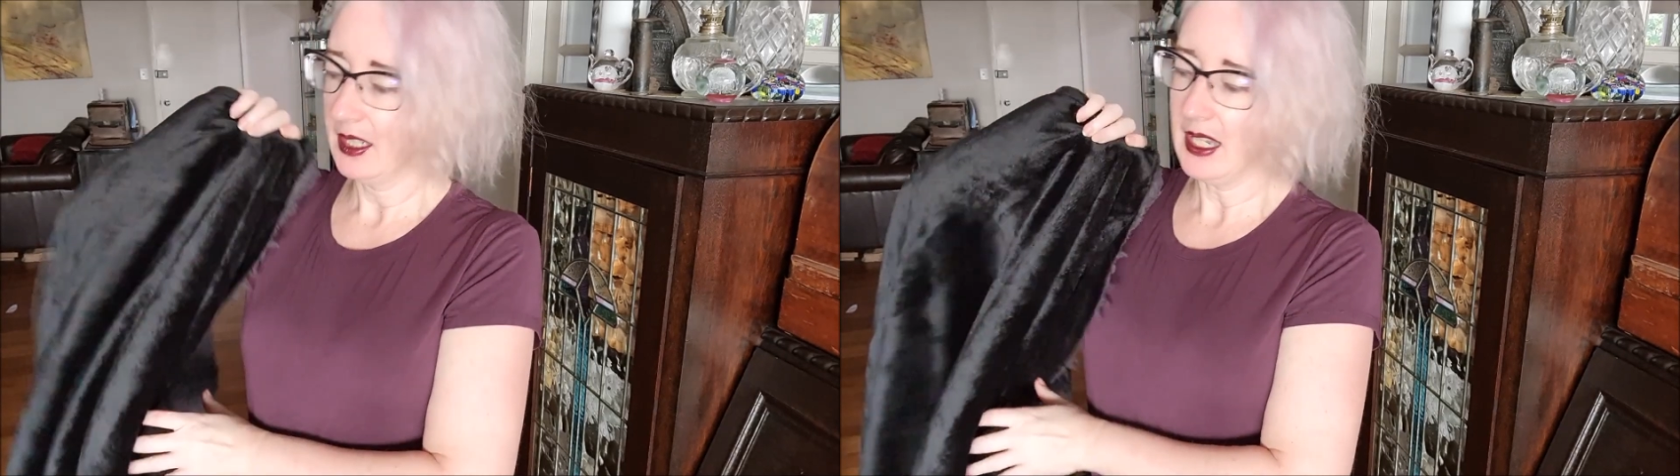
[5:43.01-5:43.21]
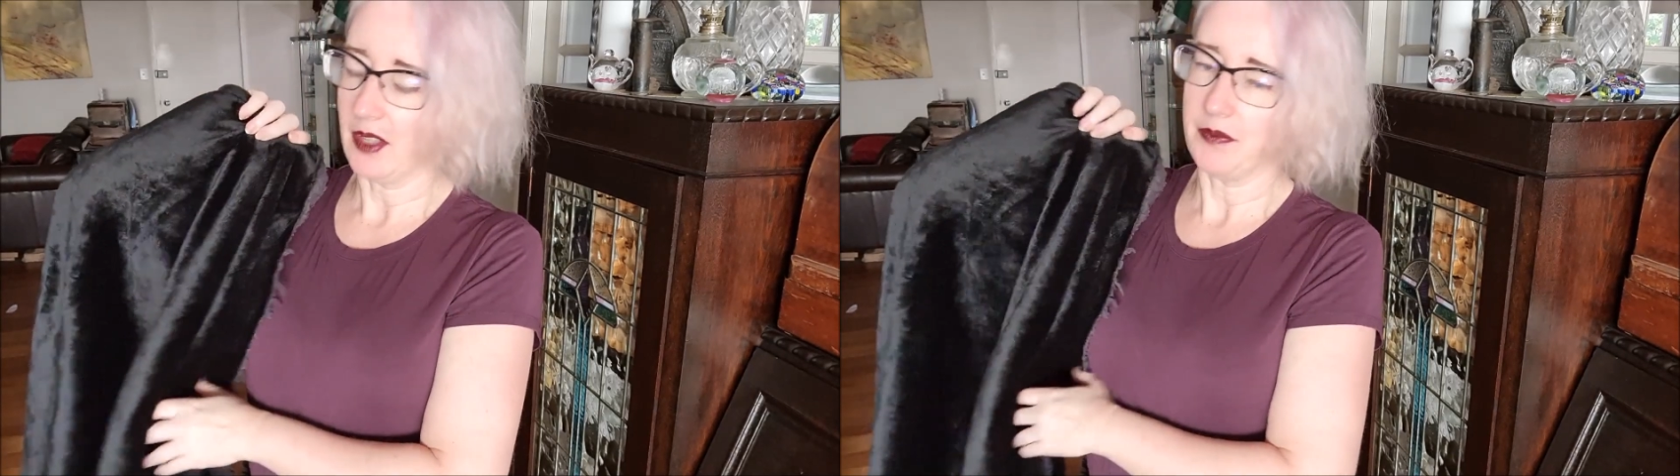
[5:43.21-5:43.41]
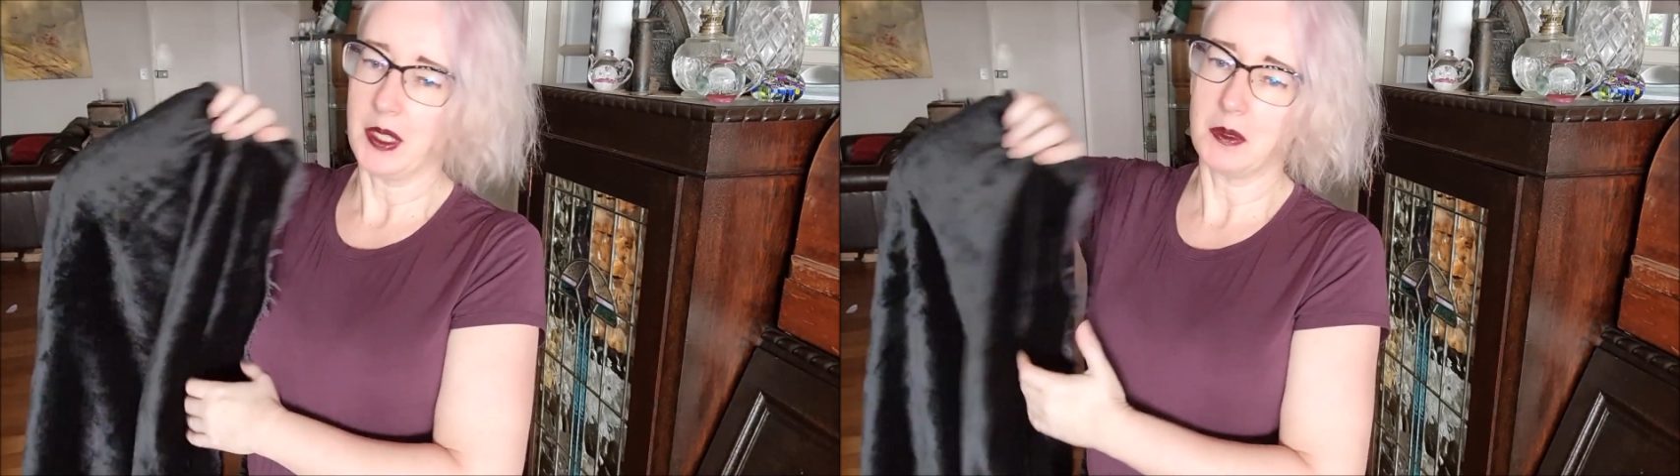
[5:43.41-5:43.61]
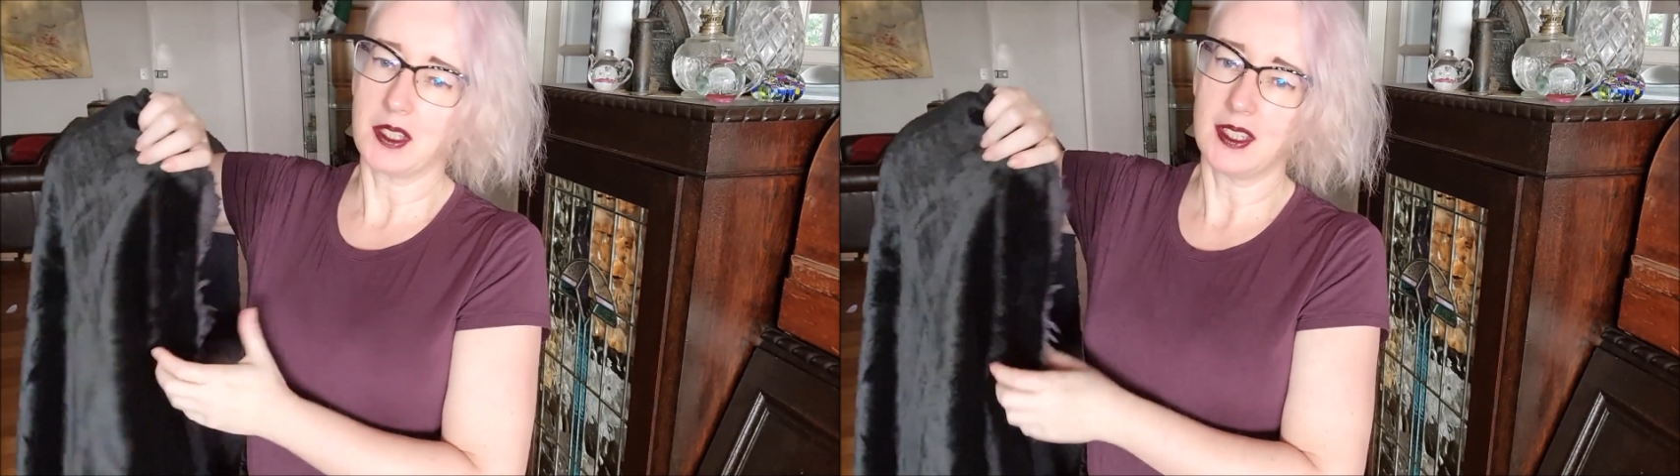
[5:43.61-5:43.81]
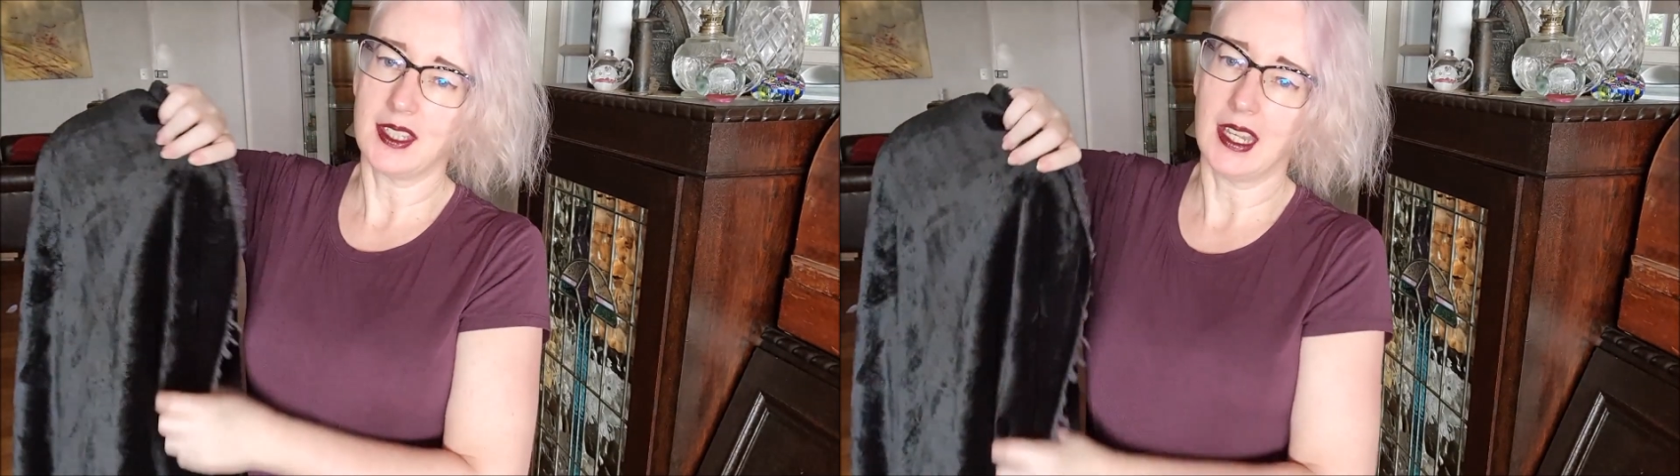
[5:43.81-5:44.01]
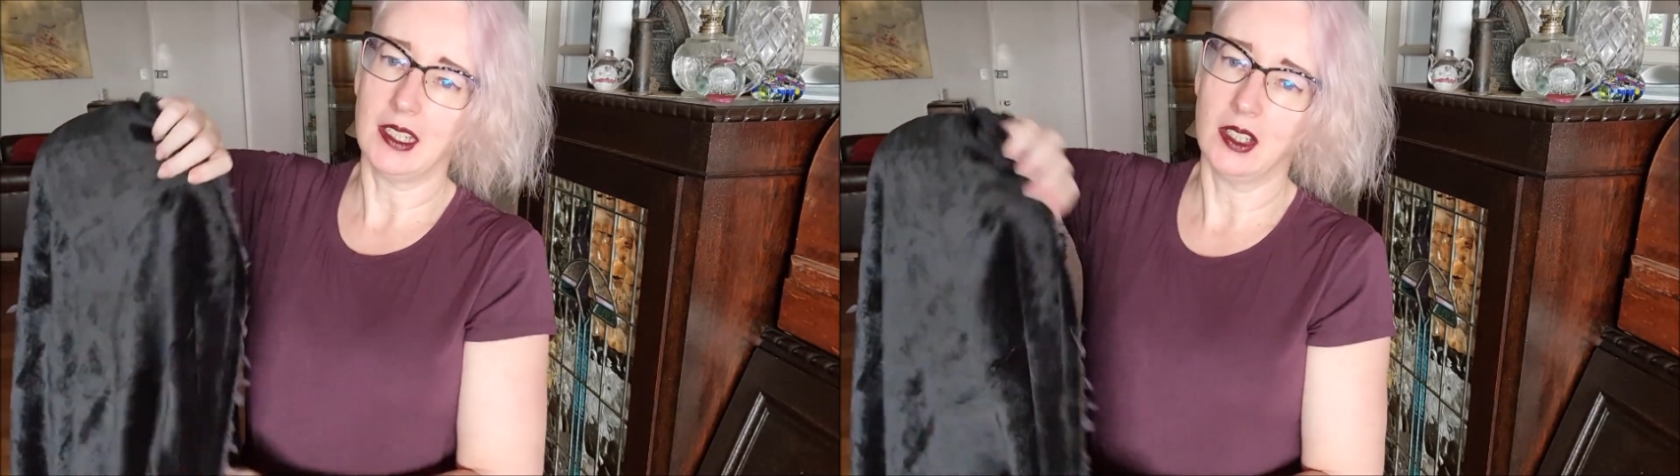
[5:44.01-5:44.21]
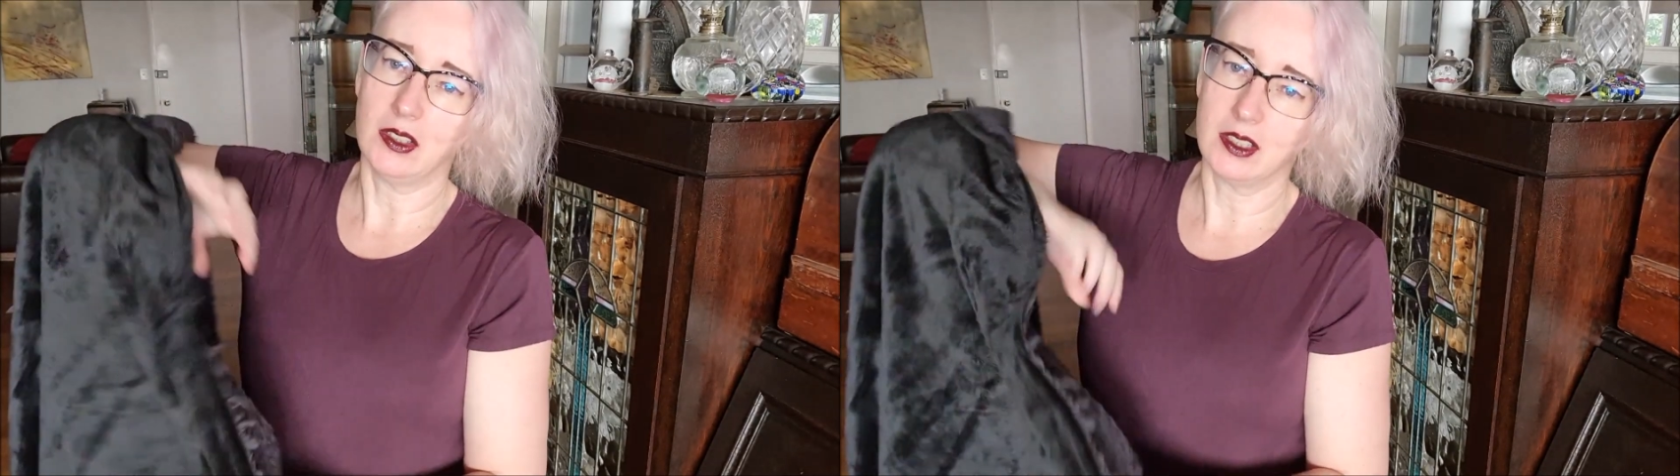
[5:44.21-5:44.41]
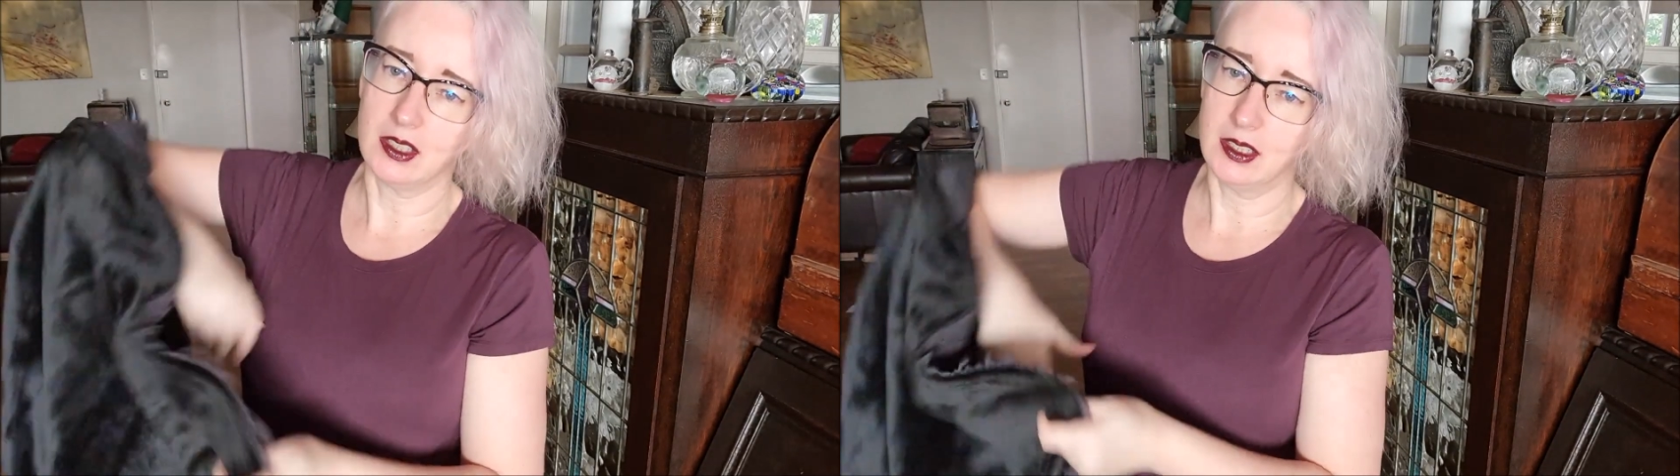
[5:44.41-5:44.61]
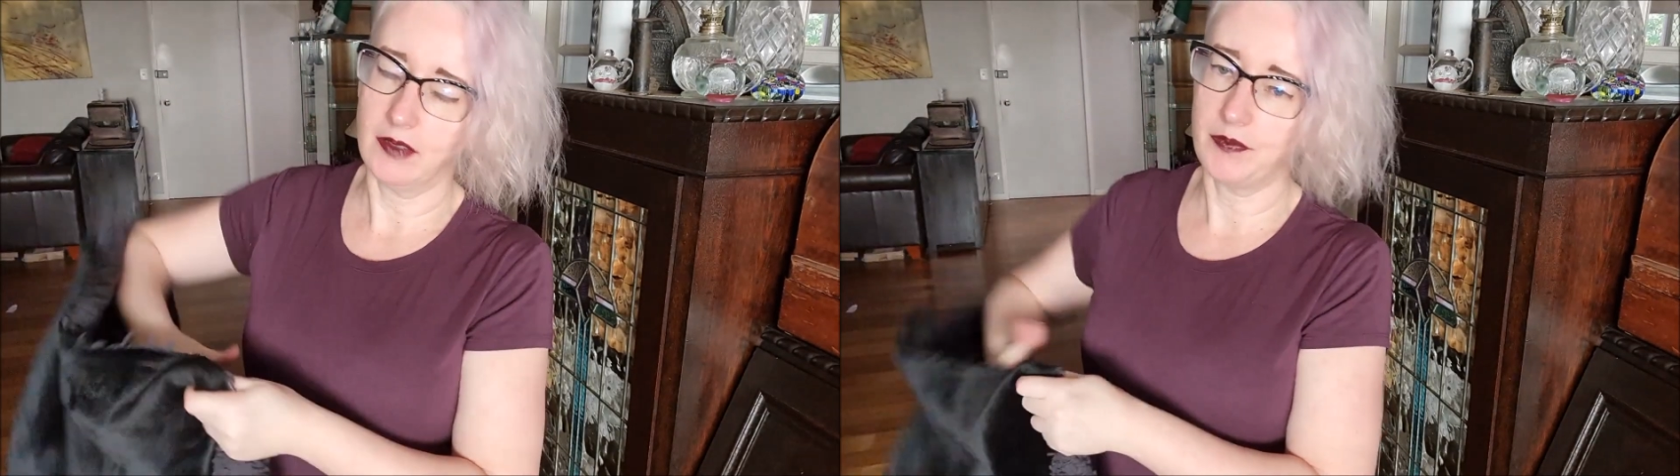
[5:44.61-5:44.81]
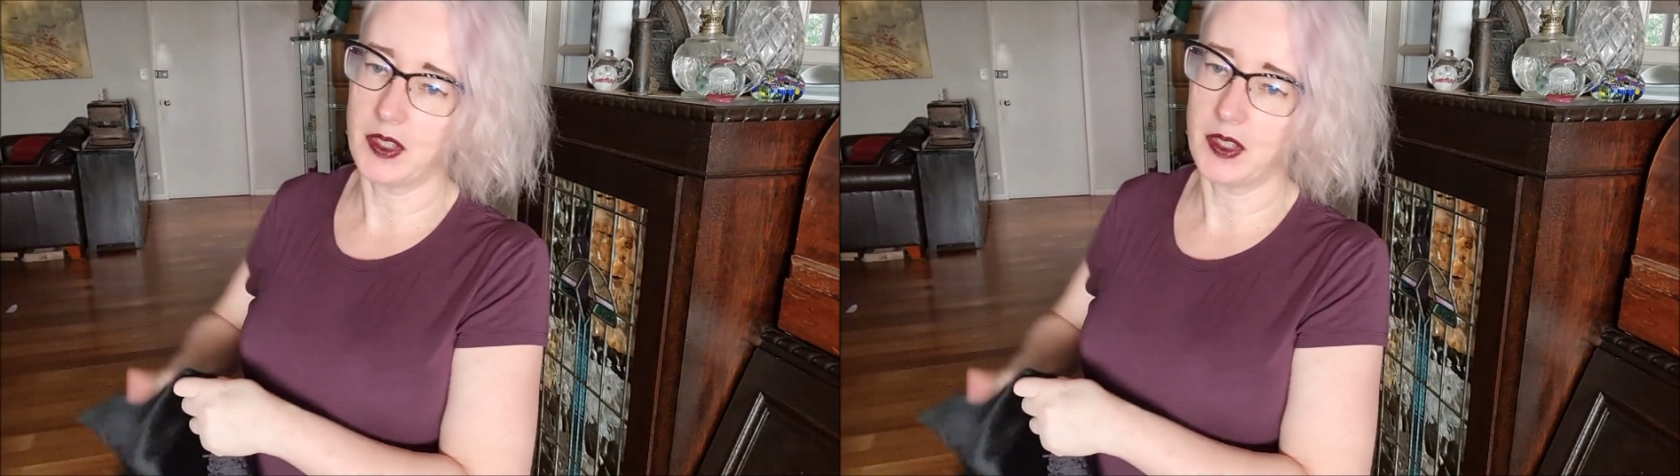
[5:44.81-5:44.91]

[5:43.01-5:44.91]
Now there was a sale on,